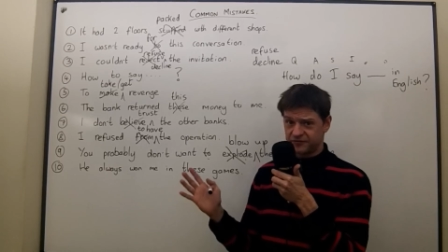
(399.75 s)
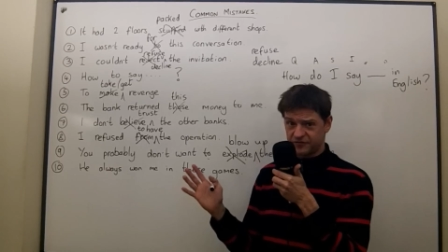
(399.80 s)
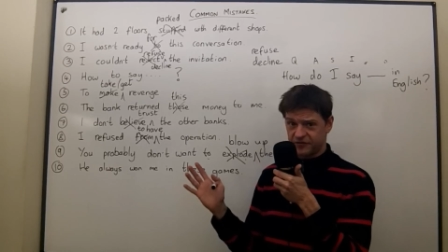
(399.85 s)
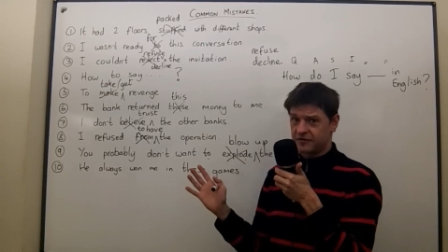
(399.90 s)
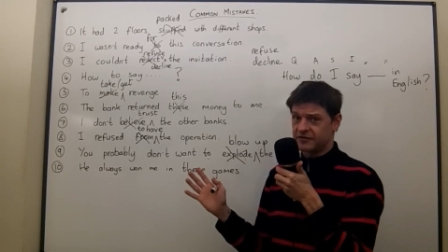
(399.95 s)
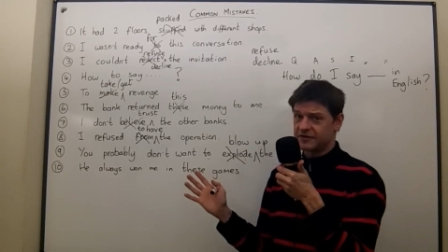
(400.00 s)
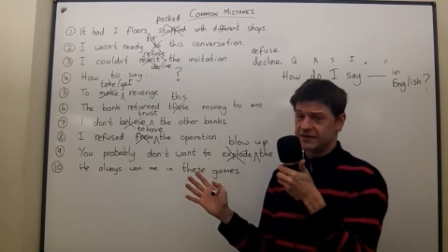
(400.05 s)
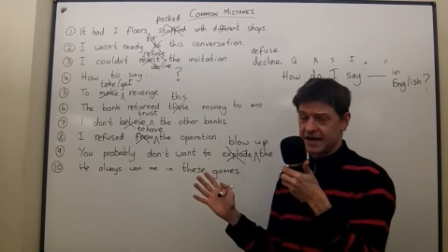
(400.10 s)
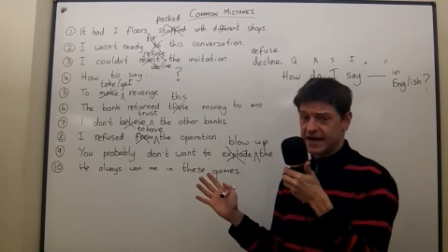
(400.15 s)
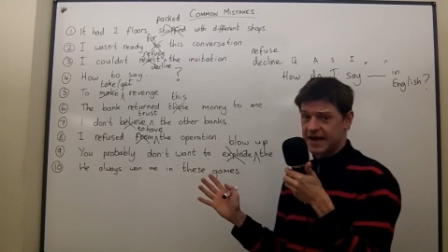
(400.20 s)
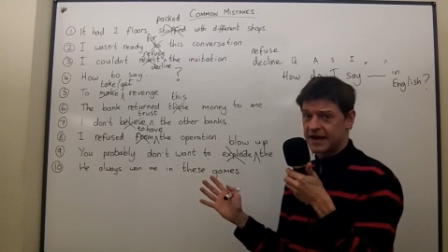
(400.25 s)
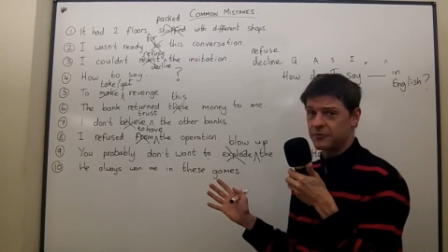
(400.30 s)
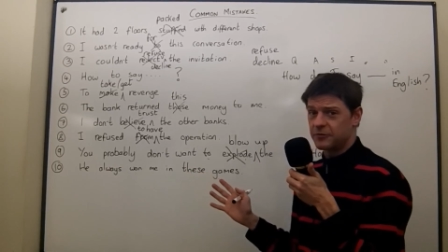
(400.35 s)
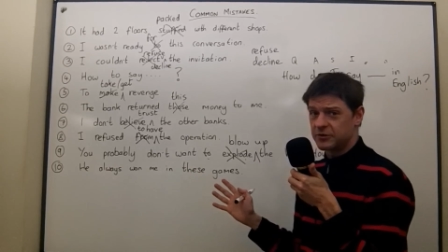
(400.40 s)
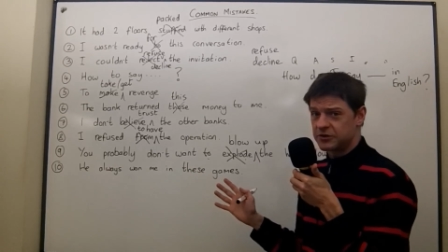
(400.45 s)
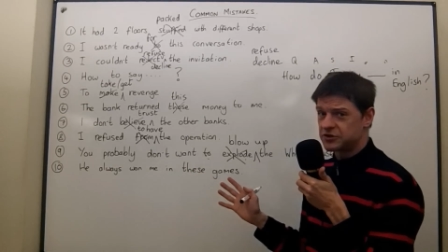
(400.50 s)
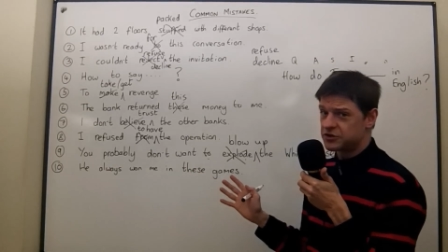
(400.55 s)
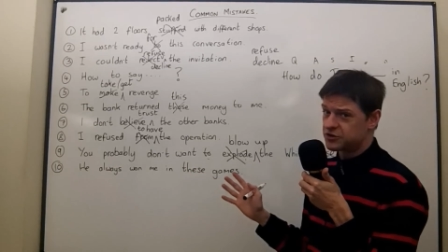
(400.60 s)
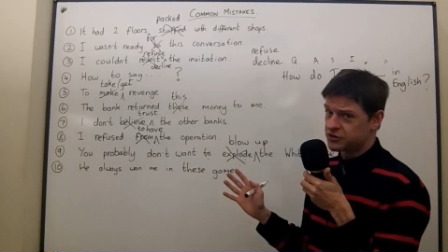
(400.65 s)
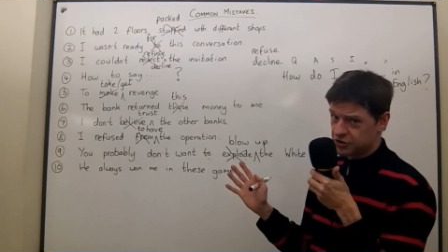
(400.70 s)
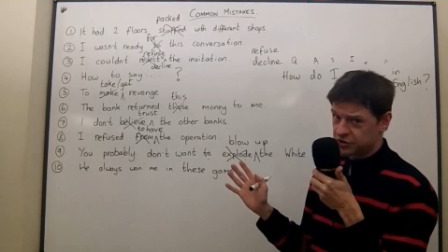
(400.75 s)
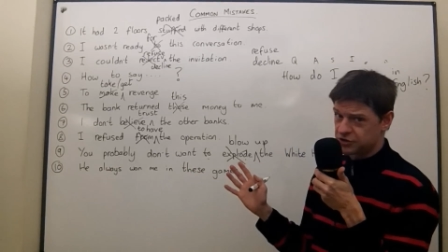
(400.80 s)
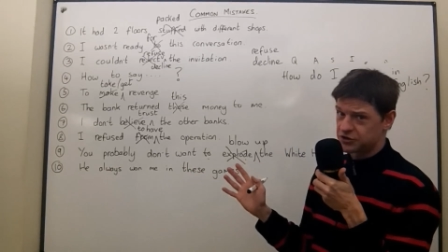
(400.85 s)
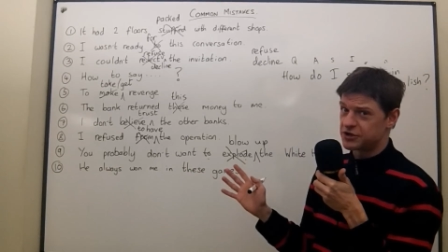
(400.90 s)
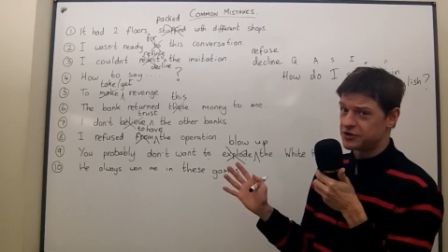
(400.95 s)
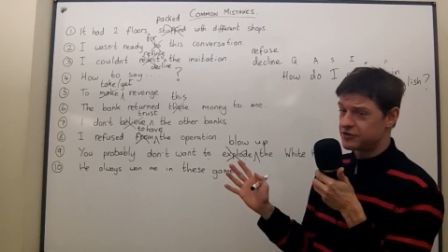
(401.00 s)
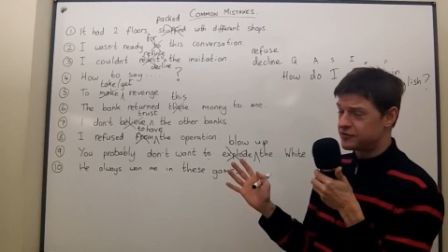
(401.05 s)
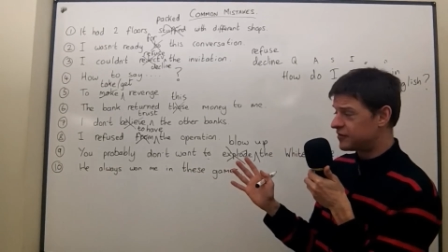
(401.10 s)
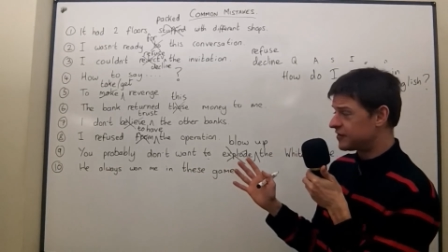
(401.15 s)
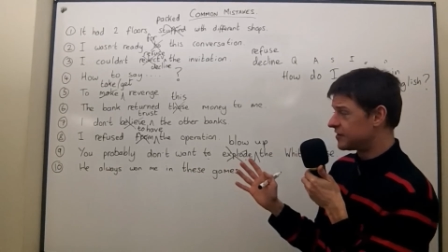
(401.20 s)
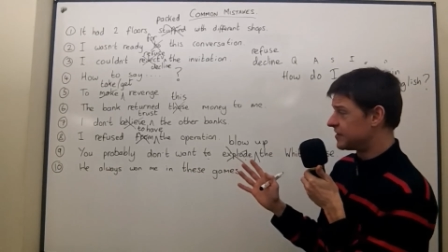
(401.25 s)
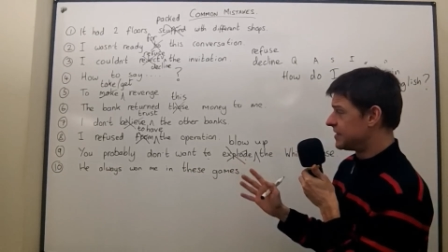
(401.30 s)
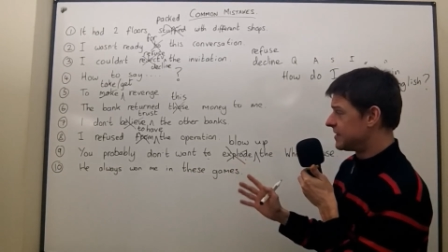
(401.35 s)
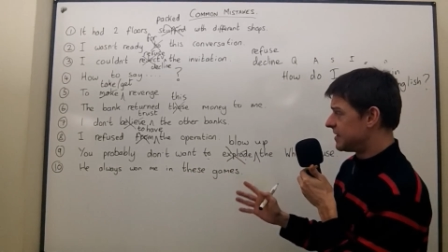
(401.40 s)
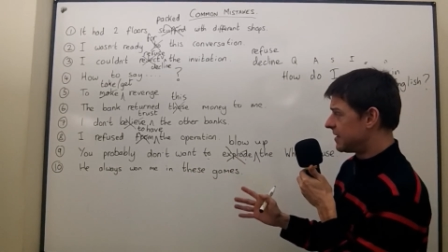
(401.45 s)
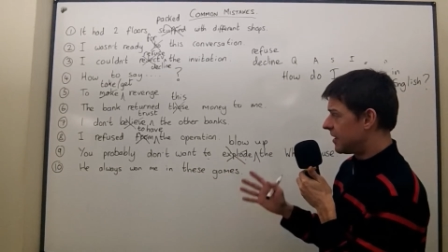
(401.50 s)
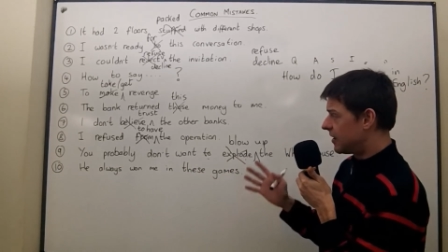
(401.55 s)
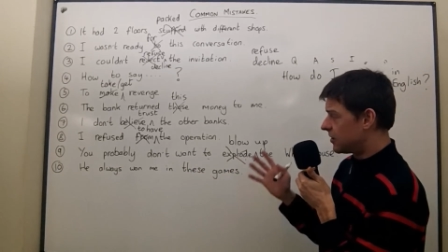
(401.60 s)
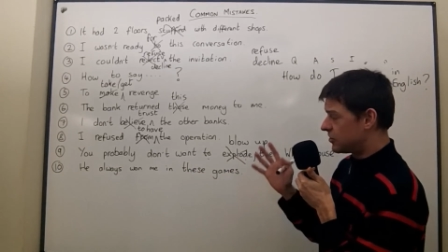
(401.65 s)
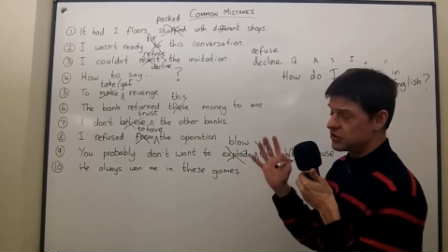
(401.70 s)
foreign language should use
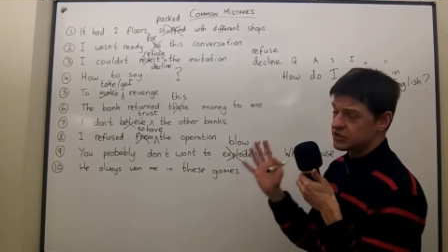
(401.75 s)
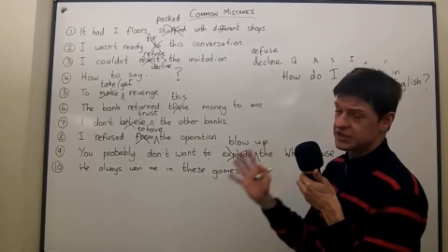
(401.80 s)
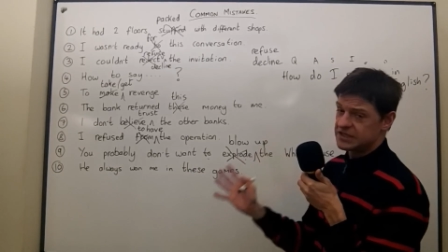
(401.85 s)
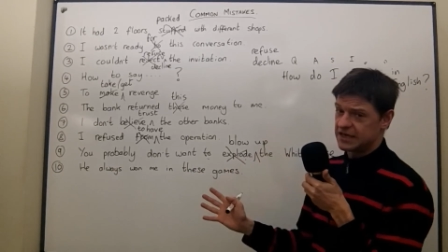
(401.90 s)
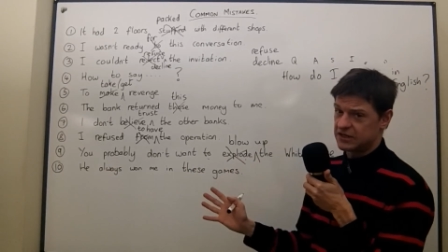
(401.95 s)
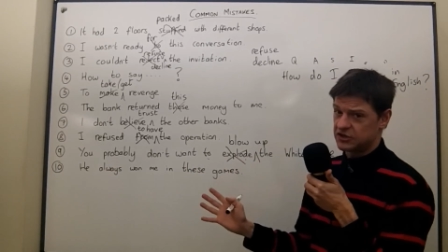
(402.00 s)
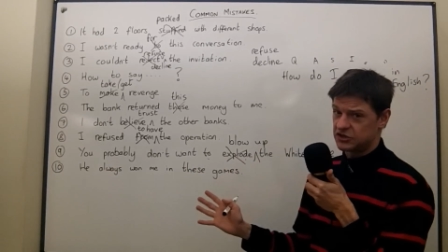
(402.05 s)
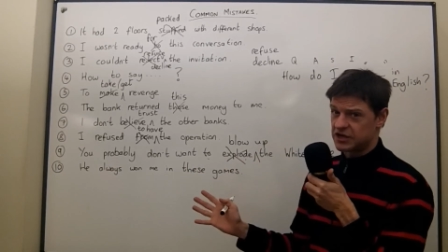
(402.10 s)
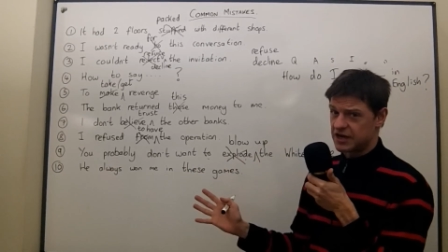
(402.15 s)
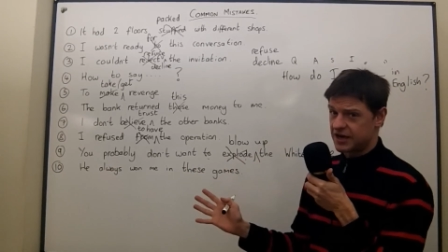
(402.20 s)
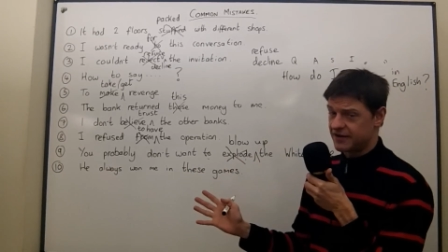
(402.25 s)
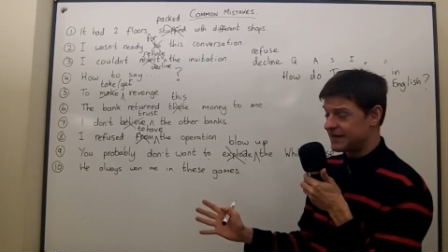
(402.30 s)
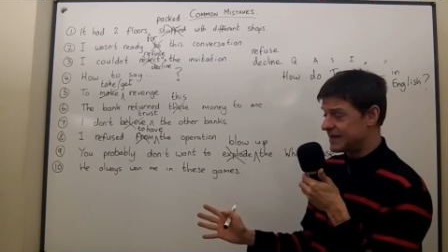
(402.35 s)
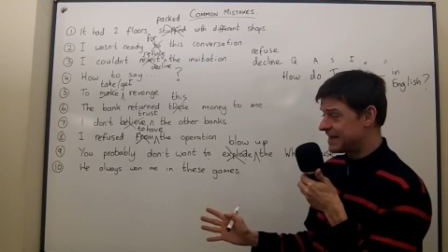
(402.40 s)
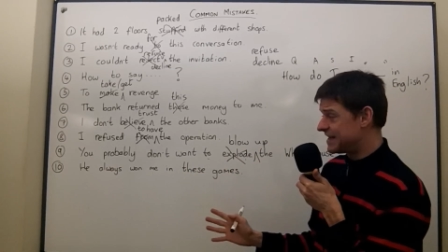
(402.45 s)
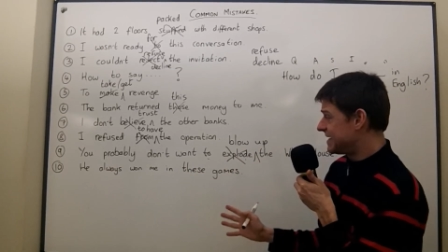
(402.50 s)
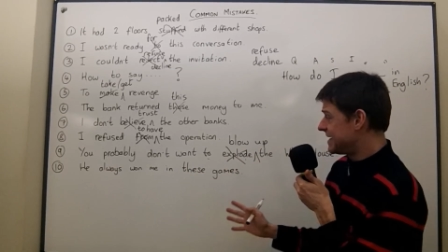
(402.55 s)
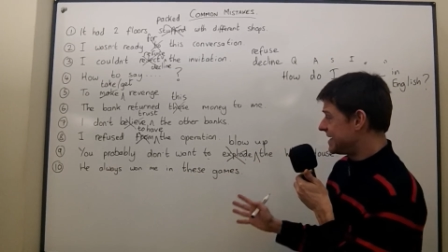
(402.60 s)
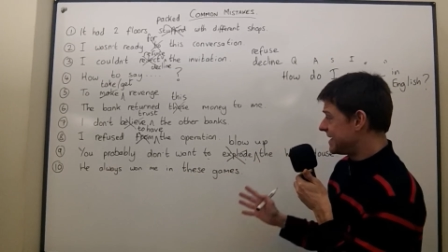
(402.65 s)
a good dictionary.